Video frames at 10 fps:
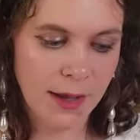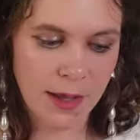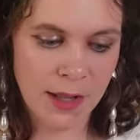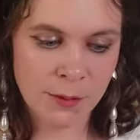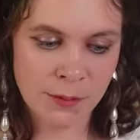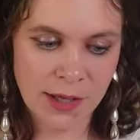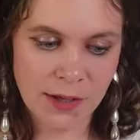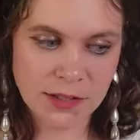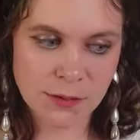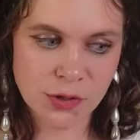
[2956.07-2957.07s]
And I'm
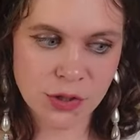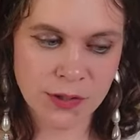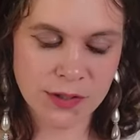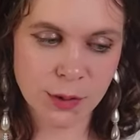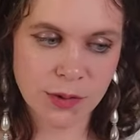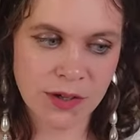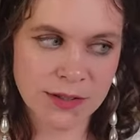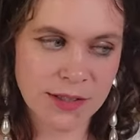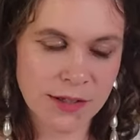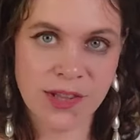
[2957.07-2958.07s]
making some short-term
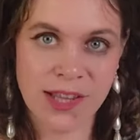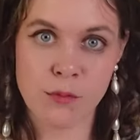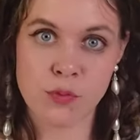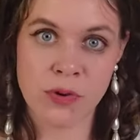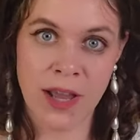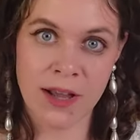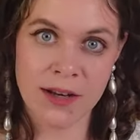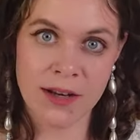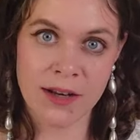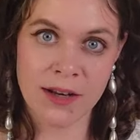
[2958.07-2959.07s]
content with like
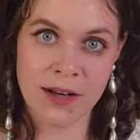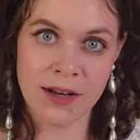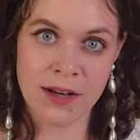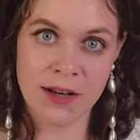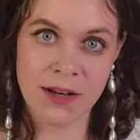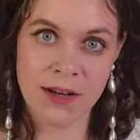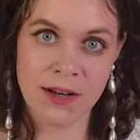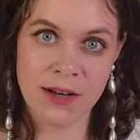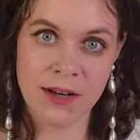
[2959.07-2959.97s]
brand discovery